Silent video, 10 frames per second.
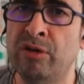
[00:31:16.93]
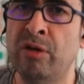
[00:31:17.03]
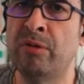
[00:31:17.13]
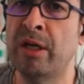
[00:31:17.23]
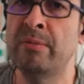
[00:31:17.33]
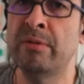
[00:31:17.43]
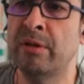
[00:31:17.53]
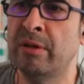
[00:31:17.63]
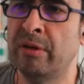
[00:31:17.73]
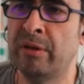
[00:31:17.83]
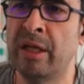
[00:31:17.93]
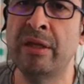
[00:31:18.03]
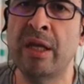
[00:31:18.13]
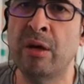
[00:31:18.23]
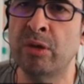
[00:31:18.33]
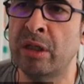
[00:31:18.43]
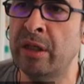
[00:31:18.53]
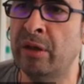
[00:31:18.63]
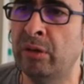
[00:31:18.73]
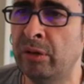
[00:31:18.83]
sometimes 10,000
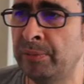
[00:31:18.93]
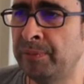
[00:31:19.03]
year old.